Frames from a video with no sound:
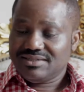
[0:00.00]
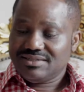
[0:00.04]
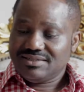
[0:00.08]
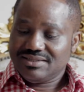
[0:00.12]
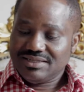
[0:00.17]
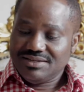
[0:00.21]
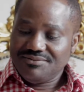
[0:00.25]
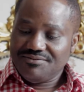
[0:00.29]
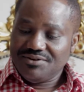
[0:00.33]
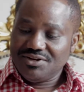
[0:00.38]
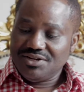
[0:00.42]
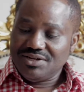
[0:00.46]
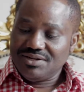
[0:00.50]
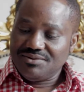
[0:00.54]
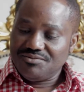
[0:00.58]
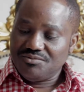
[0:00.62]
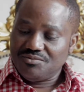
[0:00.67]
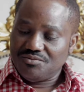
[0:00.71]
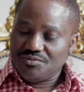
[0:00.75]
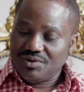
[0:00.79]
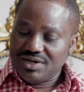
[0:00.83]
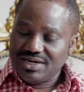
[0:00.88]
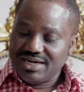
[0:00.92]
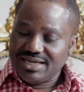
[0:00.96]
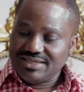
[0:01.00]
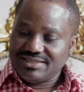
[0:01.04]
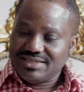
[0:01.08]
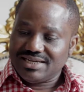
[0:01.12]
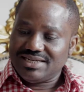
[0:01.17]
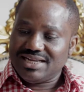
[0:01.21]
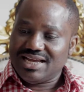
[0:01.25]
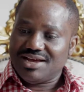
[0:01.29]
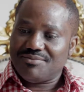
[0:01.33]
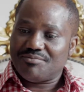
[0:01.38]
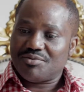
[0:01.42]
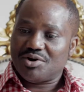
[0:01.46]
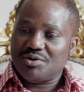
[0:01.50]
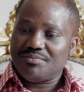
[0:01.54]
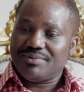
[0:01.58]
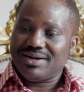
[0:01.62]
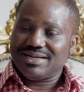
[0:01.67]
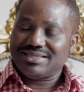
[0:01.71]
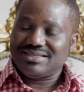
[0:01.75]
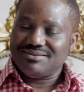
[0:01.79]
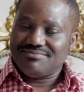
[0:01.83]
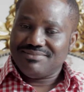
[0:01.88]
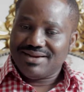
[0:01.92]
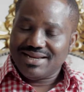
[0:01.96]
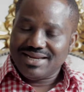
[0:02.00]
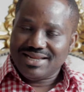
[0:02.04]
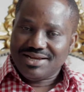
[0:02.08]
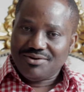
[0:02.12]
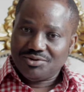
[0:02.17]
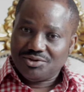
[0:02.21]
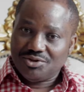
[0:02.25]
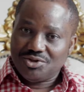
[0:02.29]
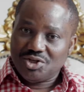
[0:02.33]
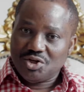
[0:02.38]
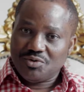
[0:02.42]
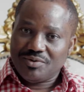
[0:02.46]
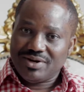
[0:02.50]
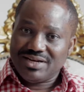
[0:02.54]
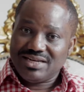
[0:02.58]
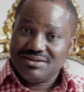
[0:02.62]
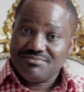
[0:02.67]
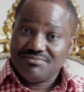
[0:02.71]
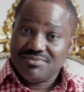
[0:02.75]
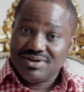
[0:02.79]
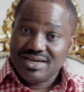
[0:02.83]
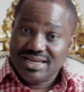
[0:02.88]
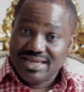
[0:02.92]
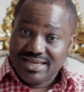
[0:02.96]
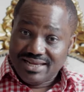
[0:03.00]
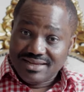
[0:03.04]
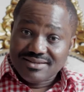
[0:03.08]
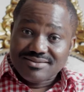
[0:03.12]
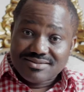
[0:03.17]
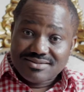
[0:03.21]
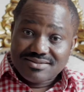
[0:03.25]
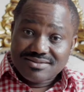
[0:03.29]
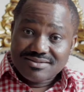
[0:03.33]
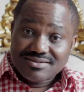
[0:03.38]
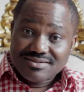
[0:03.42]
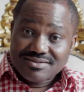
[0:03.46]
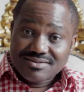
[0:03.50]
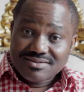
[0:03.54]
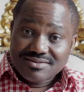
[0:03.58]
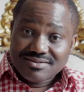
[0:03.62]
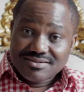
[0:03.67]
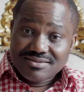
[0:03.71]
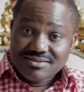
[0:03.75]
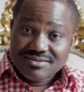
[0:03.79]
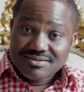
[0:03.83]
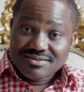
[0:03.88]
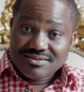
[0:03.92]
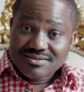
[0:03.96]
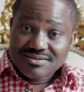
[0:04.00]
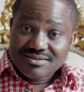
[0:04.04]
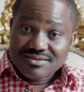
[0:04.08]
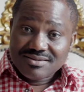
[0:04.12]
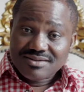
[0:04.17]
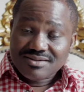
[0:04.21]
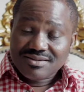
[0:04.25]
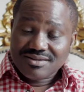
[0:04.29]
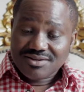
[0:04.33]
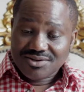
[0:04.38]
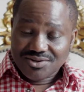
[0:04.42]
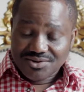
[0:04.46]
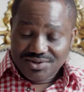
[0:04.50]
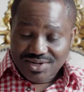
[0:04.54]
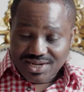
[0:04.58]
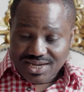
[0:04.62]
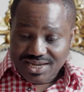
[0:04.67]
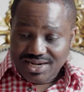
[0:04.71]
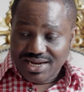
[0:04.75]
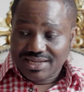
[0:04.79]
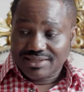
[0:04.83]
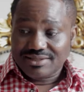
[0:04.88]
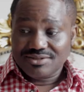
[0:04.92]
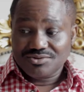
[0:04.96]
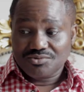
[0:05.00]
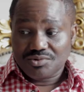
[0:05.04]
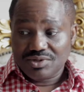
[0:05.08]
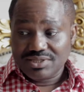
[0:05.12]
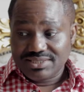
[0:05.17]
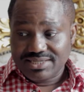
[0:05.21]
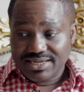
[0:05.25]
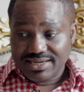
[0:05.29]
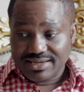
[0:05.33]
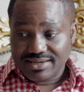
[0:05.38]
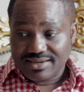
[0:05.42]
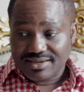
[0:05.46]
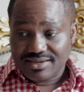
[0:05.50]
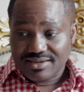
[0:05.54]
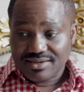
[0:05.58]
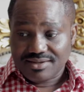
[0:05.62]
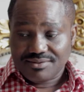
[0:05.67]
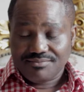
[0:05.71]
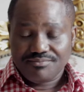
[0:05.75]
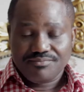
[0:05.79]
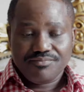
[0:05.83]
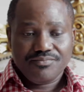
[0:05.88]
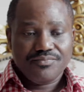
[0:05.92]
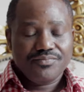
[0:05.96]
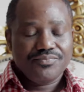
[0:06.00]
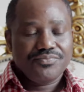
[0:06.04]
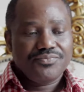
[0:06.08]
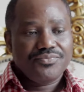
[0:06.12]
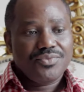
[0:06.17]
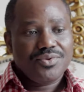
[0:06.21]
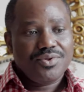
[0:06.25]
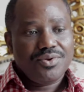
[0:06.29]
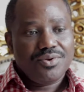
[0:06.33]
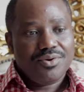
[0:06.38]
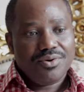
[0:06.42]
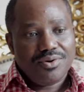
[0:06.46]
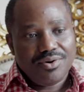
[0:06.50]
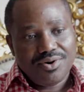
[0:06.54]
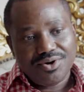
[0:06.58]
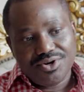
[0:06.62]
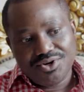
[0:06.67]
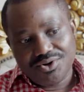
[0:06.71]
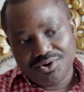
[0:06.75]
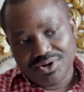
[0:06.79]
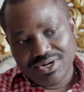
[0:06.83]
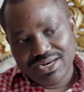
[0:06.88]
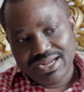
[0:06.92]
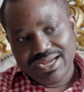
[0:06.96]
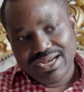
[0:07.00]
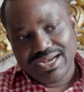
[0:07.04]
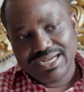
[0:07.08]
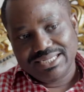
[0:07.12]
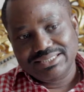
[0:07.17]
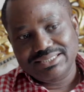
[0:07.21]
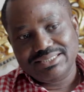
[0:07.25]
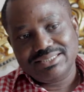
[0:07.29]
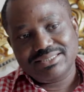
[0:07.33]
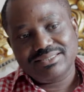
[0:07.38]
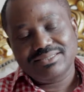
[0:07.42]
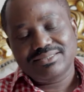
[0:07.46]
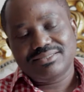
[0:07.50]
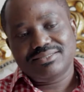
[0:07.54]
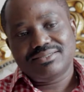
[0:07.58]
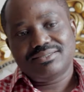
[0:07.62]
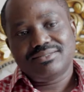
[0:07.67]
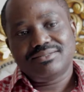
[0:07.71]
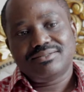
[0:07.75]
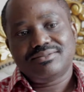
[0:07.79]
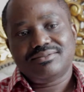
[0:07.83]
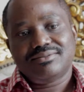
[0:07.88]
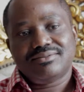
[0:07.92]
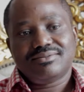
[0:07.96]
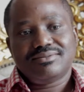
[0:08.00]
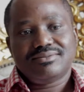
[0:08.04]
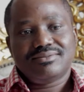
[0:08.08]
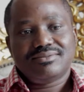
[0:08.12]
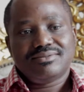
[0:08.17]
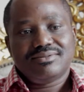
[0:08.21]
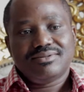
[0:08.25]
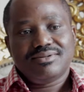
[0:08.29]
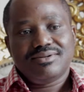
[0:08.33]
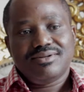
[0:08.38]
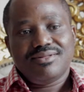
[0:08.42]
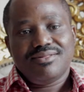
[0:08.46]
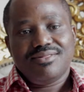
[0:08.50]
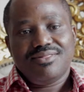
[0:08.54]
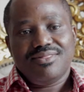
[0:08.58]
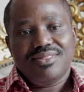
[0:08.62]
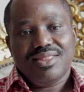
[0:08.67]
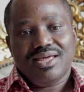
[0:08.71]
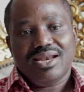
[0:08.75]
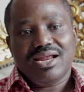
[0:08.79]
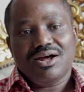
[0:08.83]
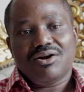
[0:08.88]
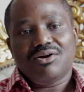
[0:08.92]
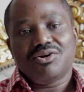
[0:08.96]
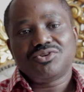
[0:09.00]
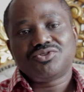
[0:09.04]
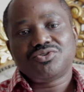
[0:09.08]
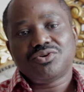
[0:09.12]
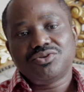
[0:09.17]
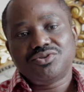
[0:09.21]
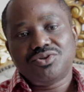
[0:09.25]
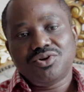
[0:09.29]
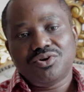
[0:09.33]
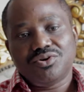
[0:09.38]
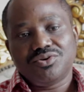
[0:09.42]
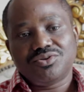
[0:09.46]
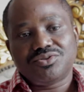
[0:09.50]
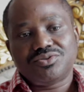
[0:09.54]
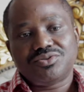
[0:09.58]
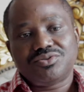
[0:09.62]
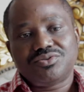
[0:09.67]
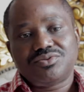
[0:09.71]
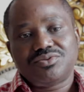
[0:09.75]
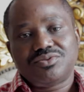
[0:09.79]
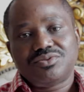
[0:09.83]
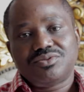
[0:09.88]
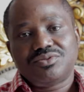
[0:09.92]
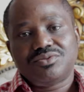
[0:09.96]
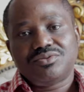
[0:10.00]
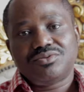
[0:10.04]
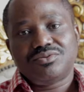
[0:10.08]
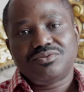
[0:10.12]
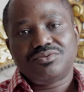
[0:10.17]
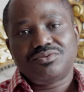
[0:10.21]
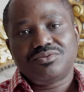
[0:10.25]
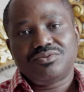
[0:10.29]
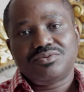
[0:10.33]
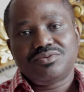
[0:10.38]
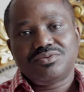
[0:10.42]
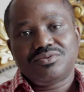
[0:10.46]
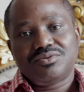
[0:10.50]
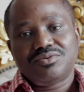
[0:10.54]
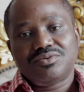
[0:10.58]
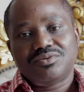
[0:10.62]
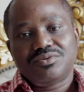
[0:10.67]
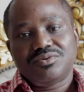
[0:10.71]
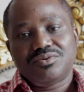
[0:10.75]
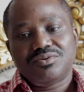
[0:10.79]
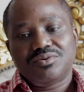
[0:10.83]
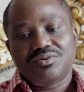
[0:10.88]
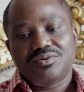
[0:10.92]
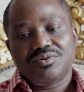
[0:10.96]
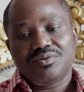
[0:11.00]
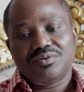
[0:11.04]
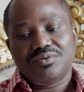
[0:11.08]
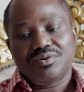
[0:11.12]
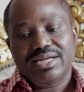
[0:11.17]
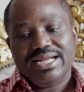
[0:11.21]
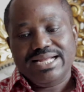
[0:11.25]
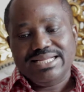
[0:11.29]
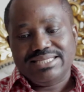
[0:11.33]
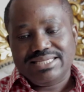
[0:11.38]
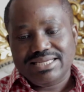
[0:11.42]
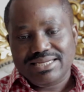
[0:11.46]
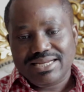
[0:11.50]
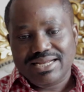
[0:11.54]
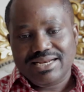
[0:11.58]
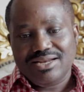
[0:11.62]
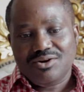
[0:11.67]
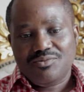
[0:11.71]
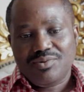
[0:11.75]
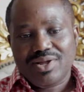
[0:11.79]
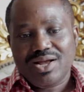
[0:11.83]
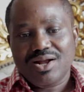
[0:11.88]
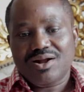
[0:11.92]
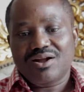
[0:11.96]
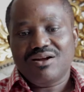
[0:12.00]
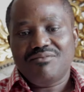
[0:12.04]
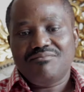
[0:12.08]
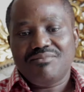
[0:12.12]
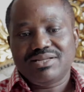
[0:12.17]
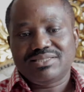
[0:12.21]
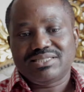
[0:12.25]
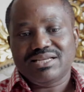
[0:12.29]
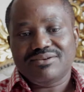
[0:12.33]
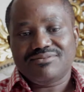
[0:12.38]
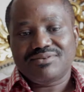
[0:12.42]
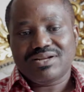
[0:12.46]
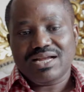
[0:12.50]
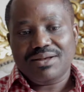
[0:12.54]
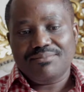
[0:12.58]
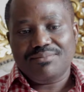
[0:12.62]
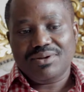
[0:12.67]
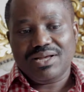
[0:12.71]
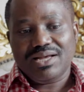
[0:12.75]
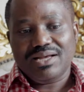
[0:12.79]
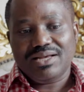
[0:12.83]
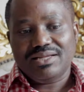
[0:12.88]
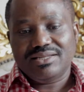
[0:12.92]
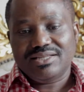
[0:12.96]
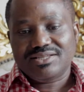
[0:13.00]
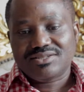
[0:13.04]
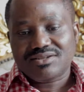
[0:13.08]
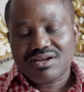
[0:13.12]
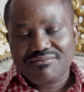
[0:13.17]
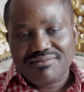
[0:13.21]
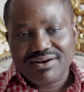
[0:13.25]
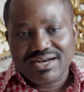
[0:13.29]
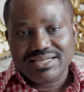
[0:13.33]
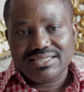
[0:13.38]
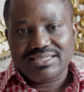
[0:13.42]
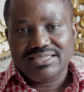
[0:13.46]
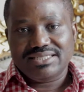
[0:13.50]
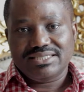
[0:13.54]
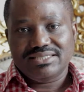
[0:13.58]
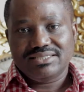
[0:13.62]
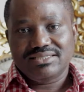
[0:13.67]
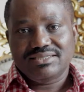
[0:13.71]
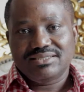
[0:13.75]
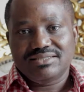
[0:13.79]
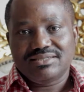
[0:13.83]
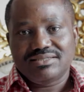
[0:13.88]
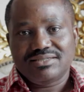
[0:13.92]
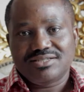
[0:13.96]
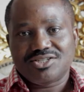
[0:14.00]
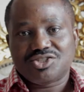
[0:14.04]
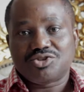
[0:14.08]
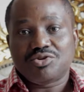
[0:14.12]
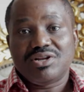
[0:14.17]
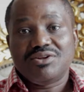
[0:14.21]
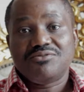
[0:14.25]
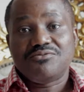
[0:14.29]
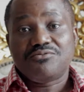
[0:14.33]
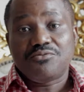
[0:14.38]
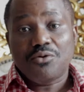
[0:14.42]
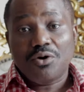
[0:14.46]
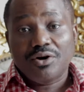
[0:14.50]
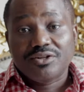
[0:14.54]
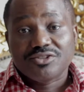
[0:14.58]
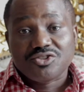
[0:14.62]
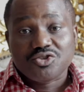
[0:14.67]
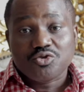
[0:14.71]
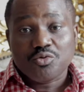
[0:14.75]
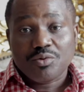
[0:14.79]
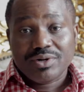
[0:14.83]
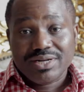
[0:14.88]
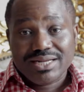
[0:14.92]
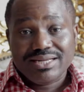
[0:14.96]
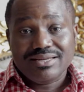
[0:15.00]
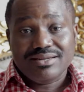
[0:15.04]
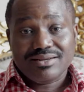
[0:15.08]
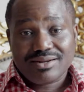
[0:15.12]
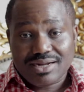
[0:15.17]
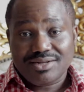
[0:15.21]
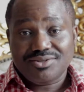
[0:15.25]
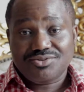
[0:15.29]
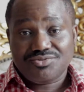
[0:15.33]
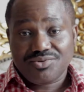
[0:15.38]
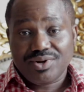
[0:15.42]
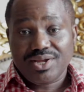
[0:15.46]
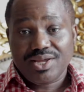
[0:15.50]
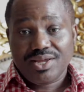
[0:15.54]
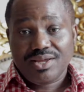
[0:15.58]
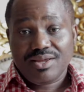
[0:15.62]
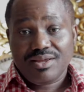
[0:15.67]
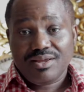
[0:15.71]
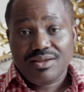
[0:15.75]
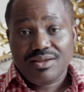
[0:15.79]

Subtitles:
Even when they say they have brought back the money, we don't know where the money is. Okay, that is one take. On the other hand, there are also those internally where government have discovered stolen funds within the country,